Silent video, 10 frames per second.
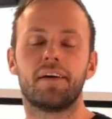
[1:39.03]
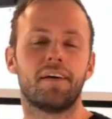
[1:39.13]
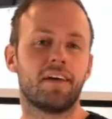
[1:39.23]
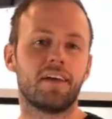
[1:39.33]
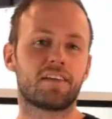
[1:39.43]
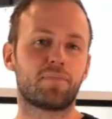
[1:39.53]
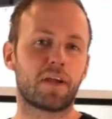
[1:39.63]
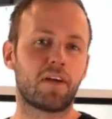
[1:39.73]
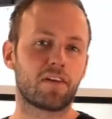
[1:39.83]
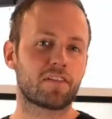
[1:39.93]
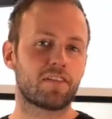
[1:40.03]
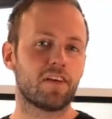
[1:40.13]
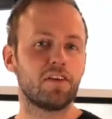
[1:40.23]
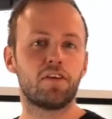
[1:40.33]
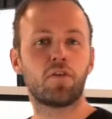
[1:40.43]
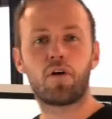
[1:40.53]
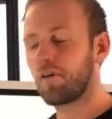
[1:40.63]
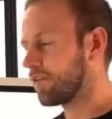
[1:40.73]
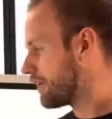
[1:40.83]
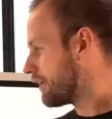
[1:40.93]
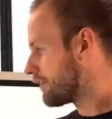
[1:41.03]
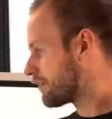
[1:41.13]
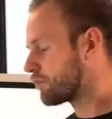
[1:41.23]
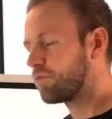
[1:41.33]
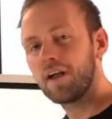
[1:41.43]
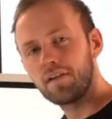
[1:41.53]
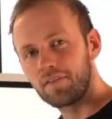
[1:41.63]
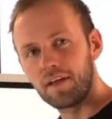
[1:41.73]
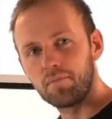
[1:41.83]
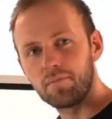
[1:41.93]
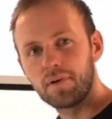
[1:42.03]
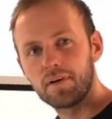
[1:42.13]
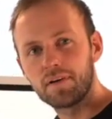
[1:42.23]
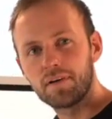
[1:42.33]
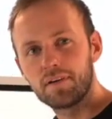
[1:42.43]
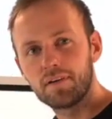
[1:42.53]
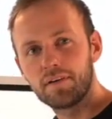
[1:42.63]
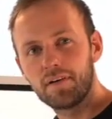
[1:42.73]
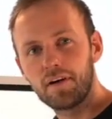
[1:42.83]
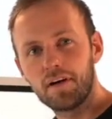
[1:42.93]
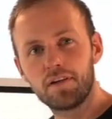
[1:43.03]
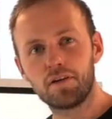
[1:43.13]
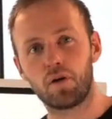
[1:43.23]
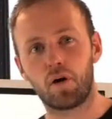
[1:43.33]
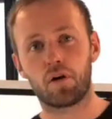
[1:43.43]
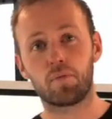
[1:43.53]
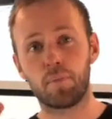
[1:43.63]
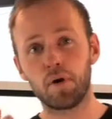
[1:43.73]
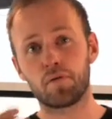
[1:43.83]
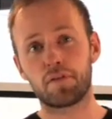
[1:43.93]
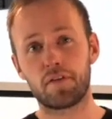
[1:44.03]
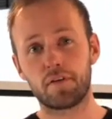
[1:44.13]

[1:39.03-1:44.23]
it's because you are not one of them, you are both.